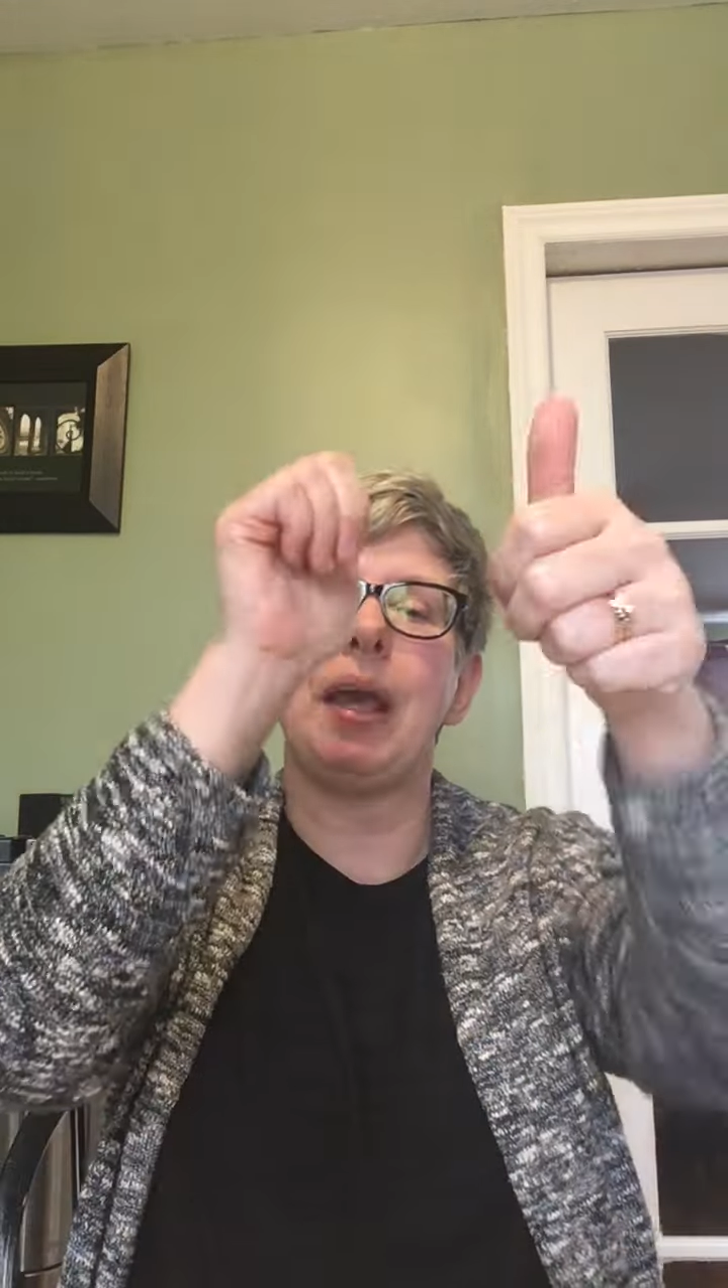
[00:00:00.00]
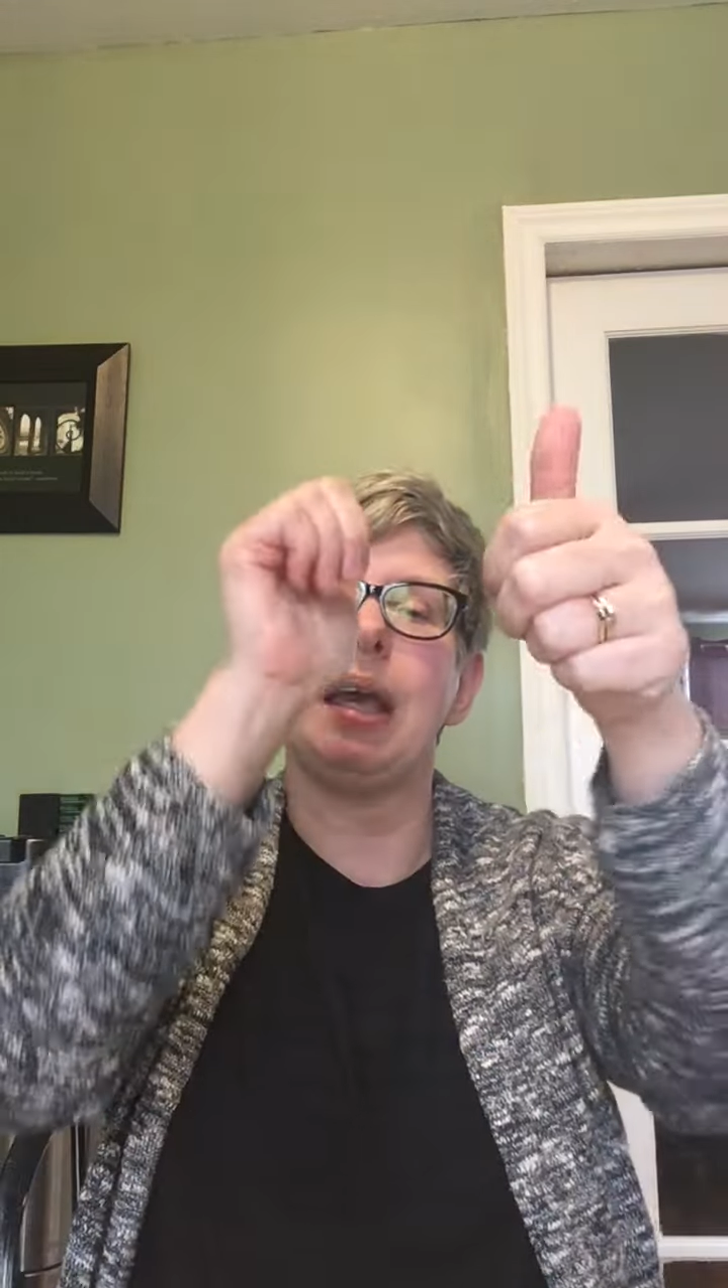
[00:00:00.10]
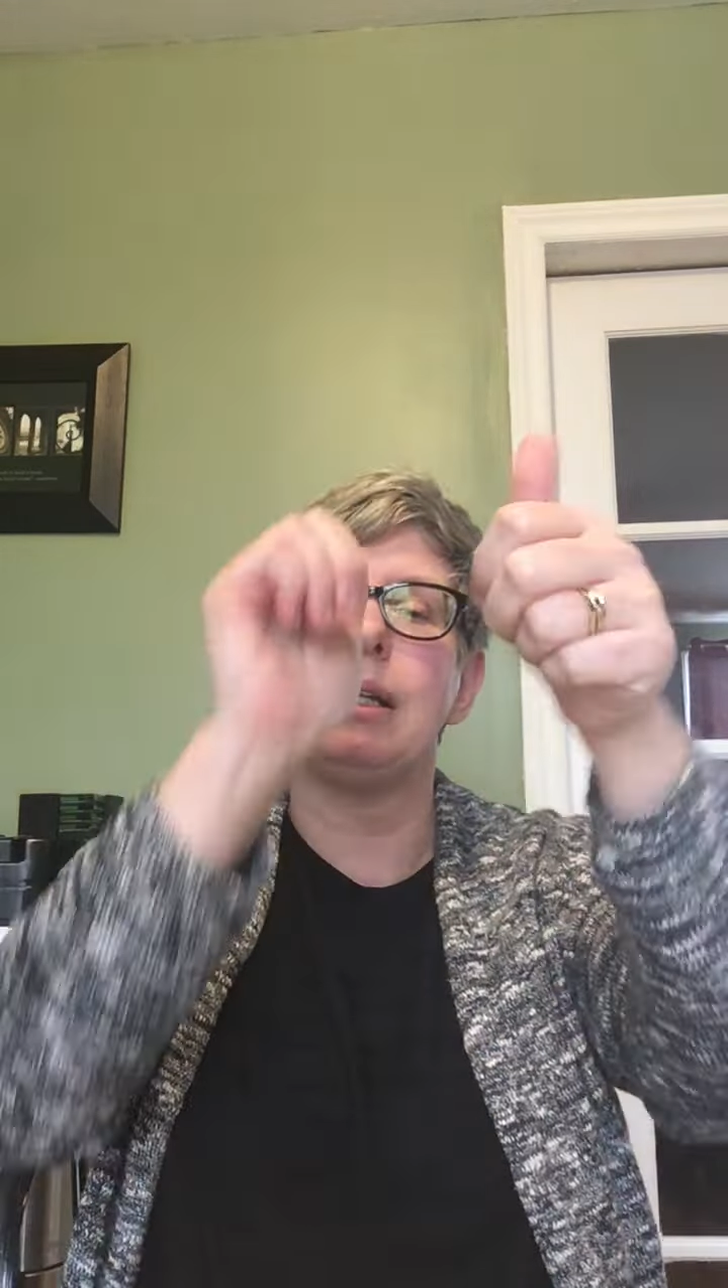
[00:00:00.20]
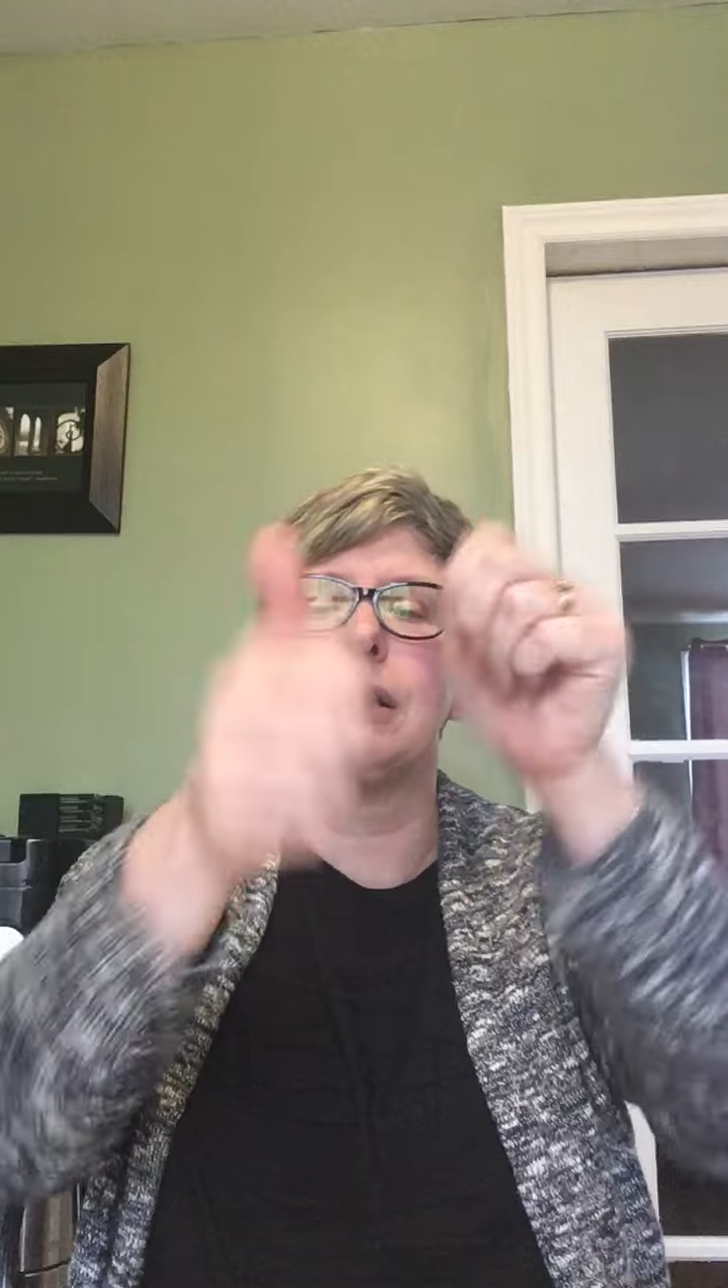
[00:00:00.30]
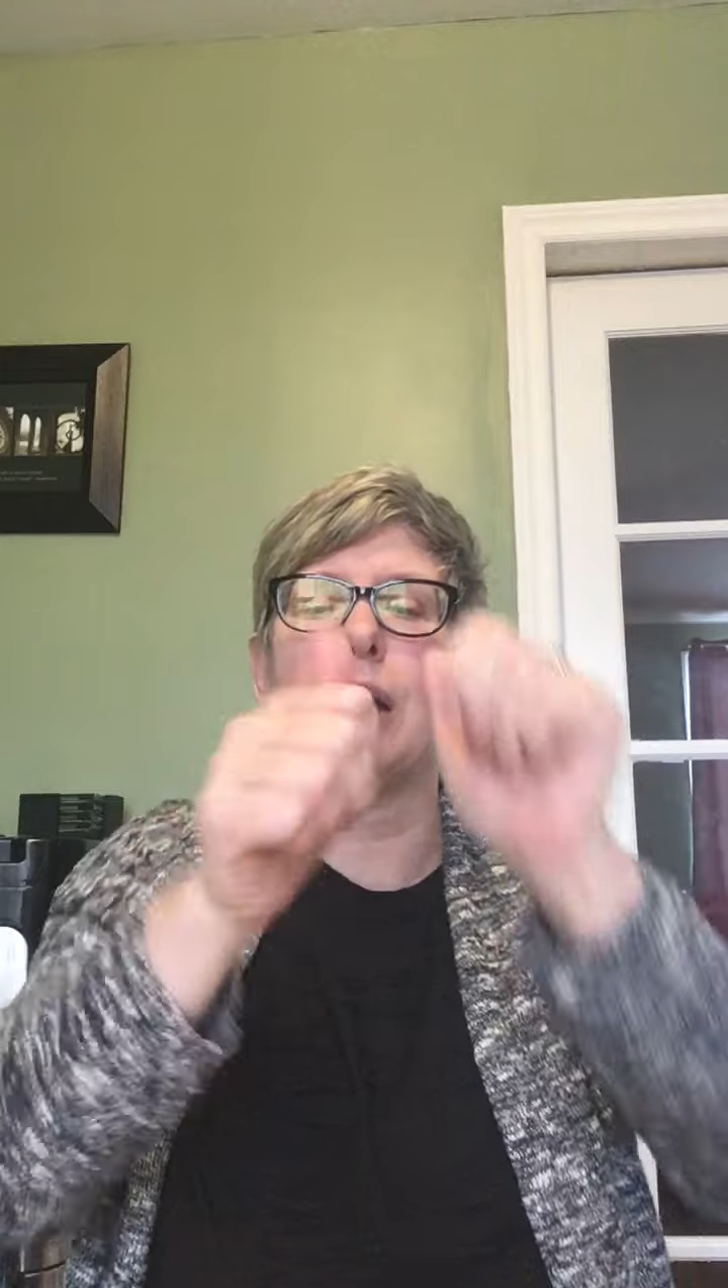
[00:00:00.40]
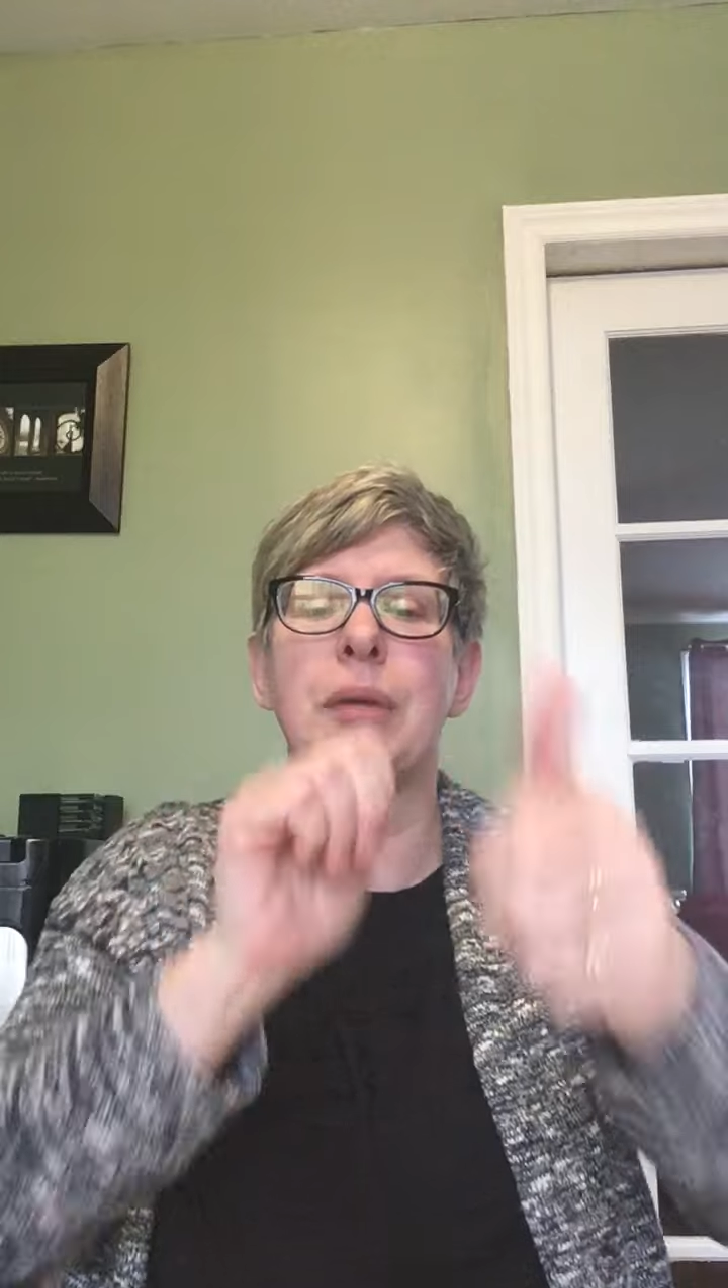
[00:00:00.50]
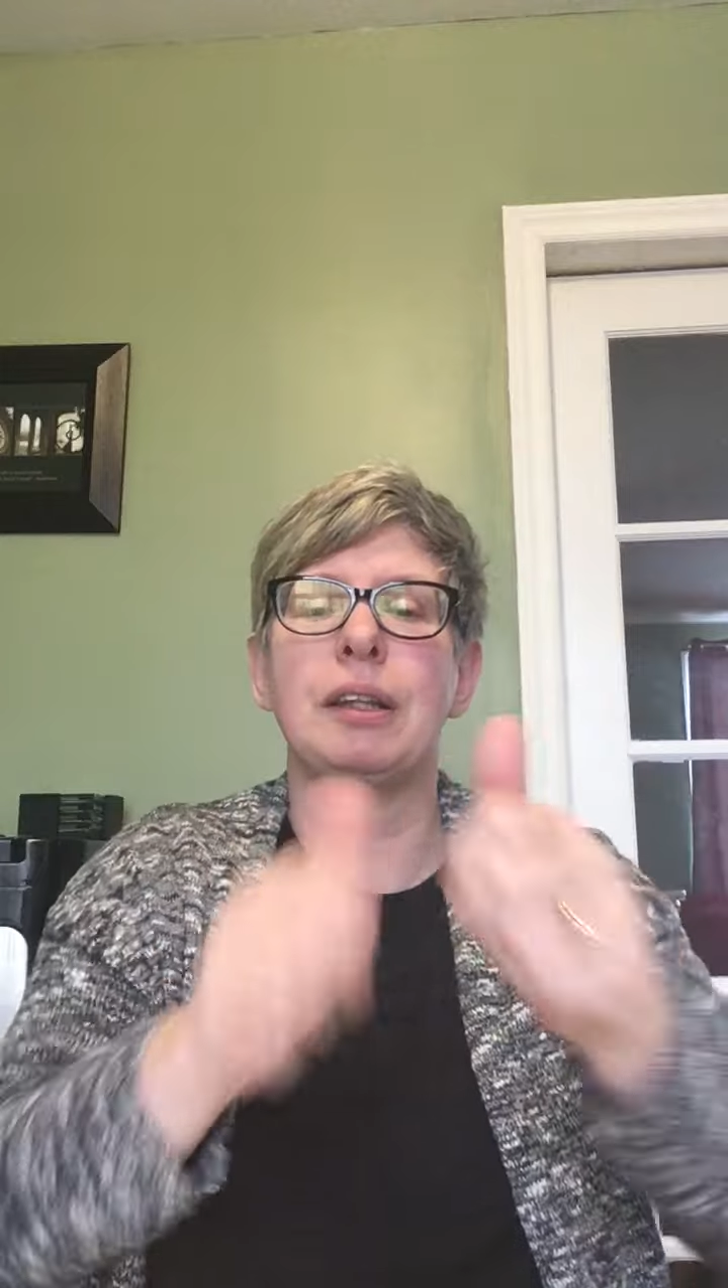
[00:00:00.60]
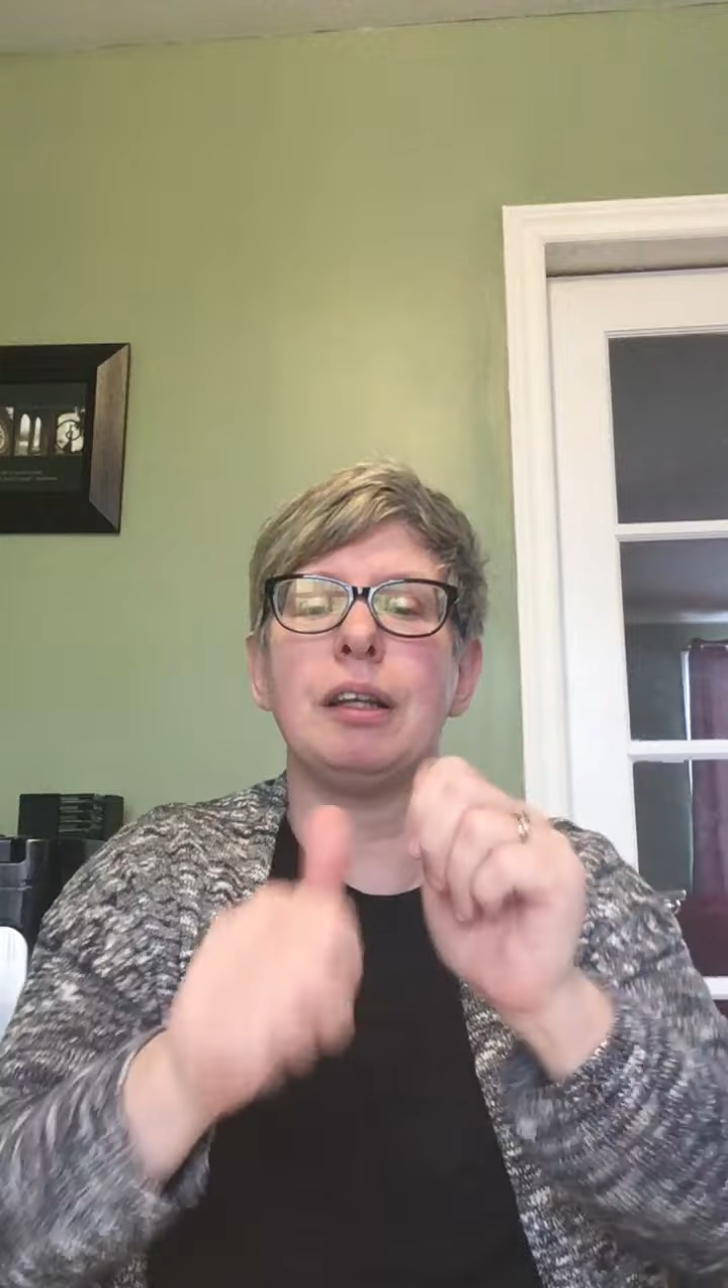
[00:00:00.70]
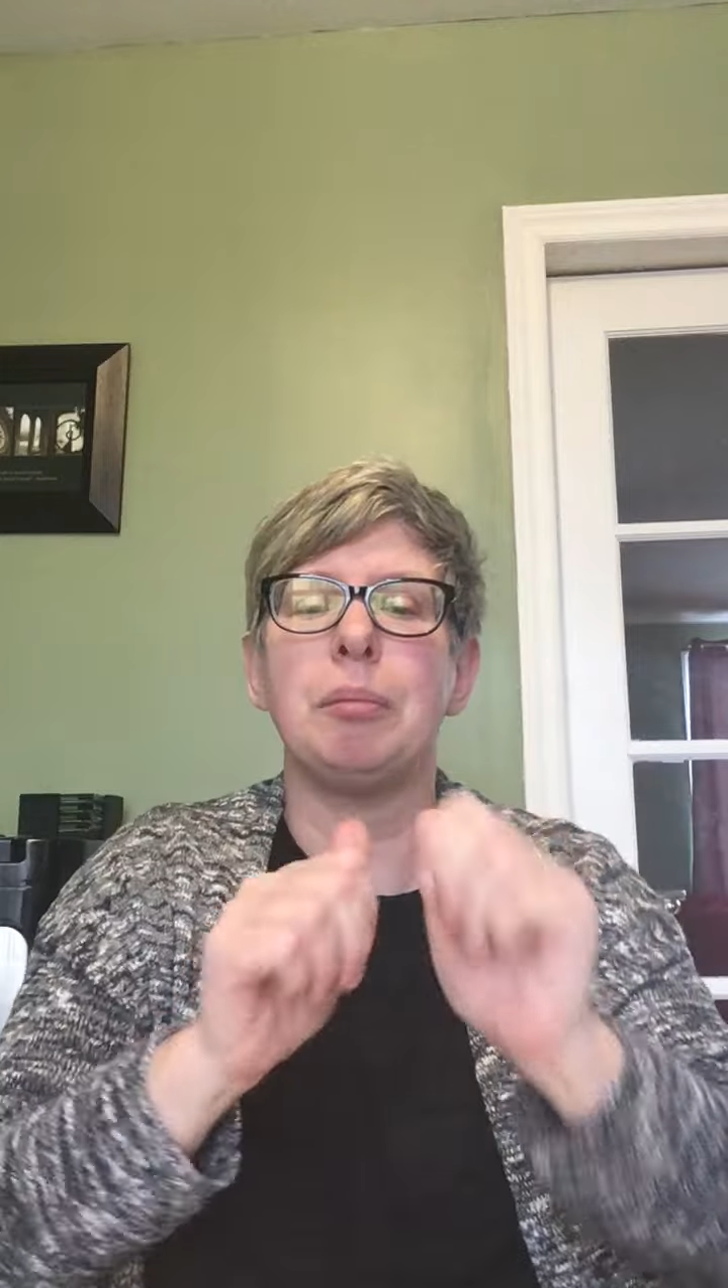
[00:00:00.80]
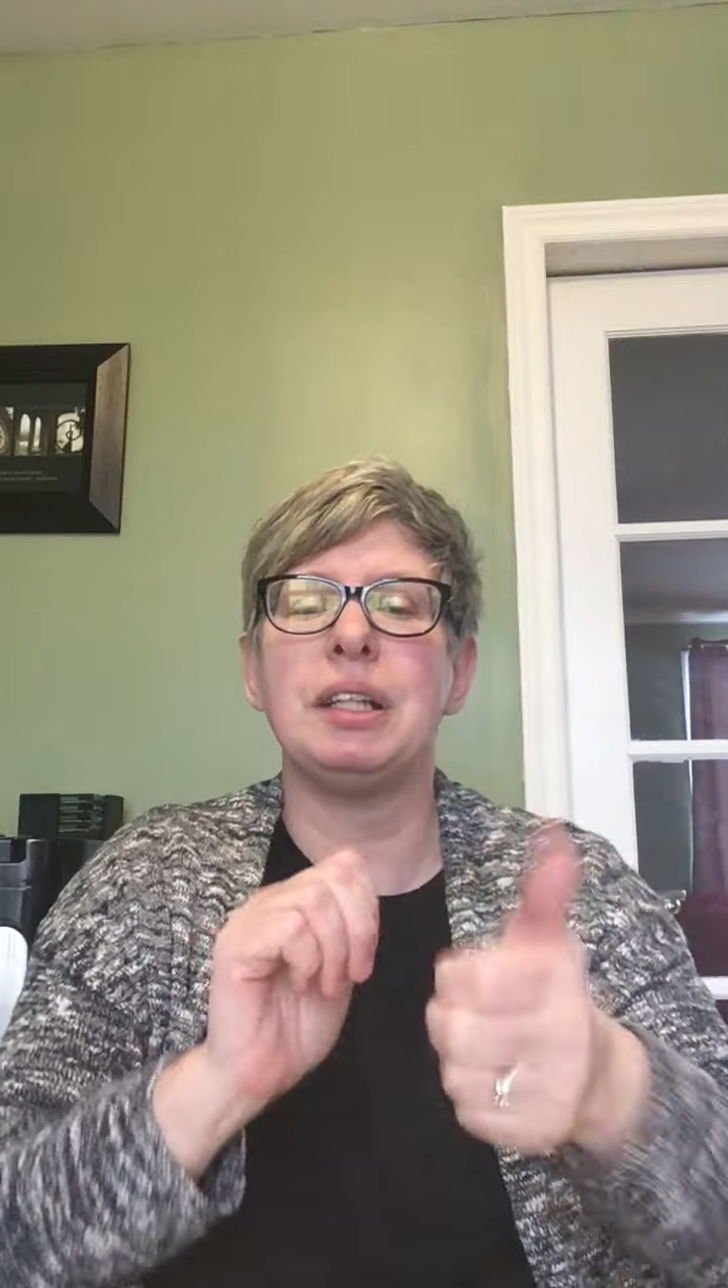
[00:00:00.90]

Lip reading: and Tommy Thumb